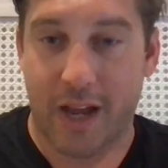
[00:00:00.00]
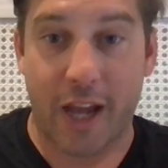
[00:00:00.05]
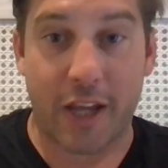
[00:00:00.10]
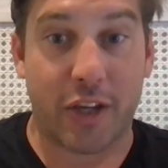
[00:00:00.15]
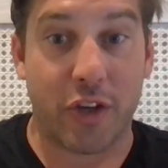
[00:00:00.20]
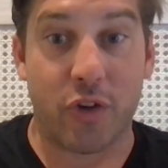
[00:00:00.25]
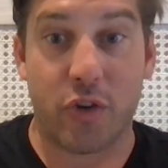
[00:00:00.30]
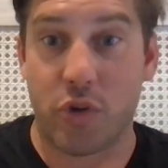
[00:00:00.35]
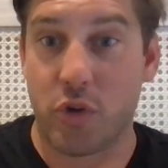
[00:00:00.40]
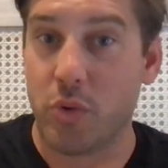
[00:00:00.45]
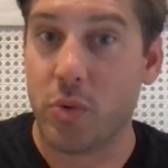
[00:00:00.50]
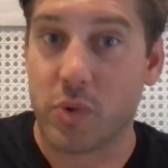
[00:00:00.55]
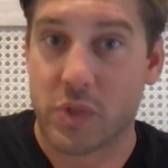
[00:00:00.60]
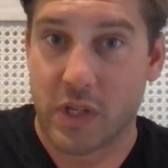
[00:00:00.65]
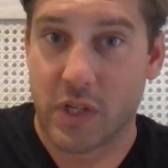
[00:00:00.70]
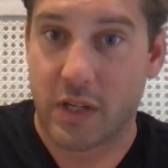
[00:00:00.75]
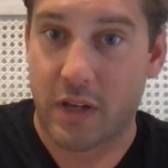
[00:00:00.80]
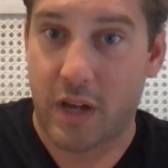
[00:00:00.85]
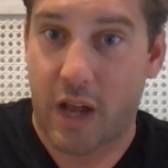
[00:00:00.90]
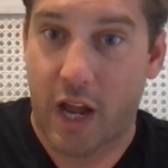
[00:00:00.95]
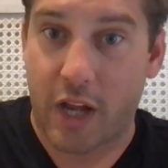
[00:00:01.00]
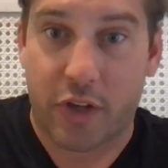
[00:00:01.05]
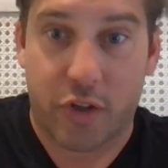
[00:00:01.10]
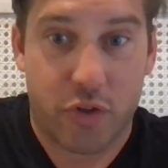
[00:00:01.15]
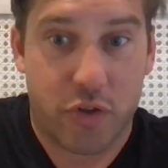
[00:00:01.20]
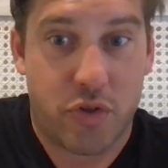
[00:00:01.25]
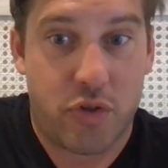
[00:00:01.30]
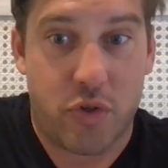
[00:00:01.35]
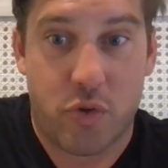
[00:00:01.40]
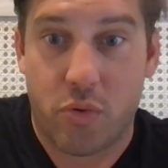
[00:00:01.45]
I could use it, I
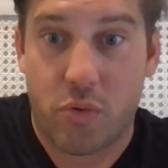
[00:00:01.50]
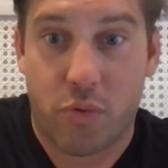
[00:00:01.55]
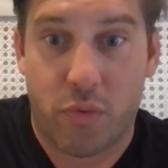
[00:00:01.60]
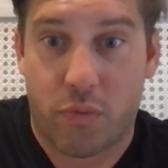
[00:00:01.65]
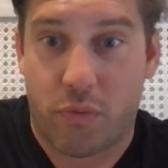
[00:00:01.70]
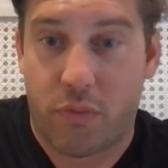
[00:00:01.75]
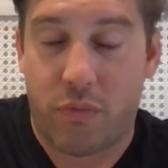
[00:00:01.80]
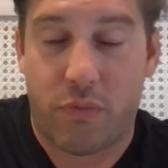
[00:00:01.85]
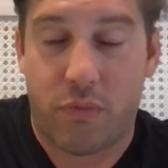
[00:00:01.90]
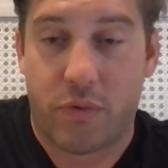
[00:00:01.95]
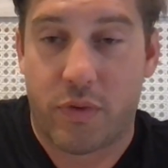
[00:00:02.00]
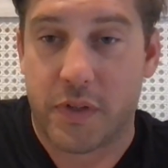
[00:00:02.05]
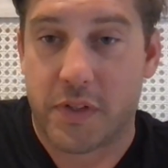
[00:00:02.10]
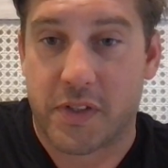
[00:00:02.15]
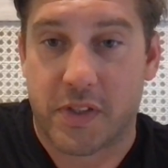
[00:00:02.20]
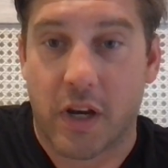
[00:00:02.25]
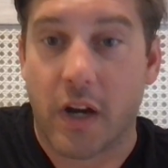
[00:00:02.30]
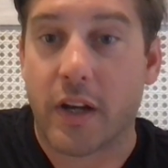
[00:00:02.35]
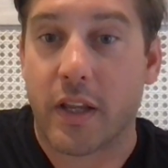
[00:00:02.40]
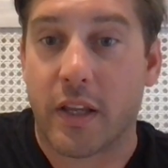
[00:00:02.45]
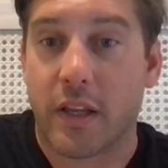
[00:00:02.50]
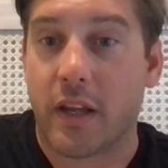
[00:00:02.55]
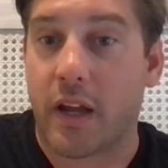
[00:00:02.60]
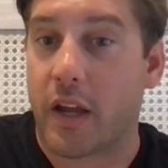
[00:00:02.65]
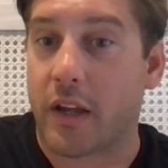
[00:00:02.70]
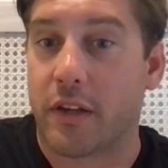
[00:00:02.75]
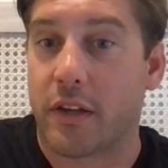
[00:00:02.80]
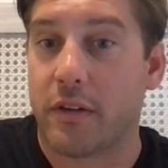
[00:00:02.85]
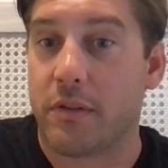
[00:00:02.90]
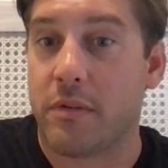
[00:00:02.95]
could do the study,
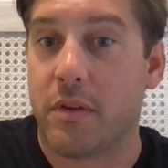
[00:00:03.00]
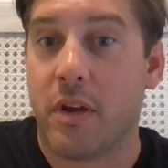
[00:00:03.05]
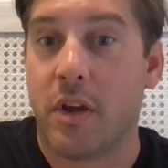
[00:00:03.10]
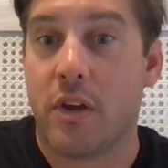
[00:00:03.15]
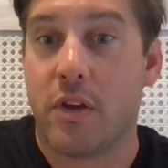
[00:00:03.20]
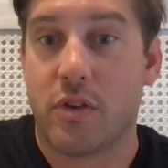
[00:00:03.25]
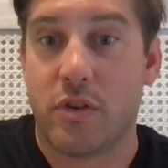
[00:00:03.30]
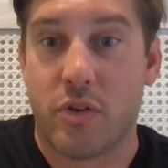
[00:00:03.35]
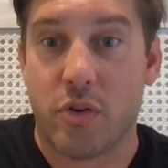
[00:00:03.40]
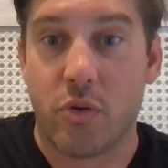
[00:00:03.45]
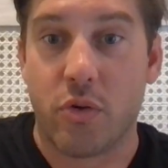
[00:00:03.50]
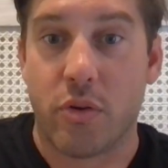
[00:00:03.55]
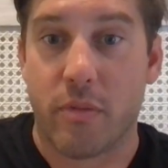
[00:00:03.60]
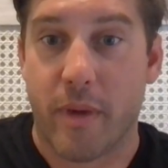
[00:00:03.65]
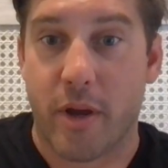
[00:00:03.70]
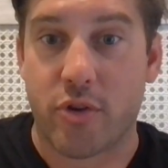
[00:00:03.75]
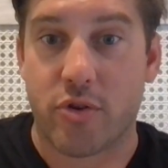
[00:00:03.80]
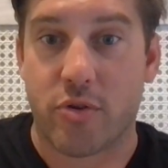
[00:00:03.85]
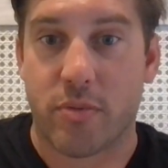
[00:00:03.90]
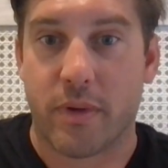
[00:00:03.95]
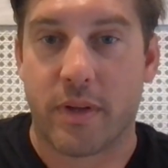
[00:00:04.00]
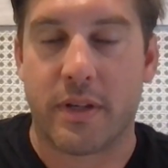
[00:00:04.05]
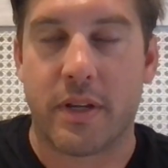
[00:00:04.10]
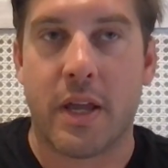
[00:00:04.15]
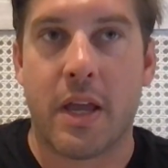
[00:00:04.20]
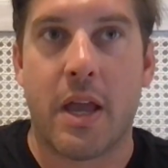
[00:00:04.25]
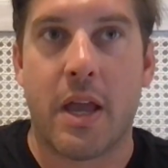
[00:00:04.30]
I could do the measurement,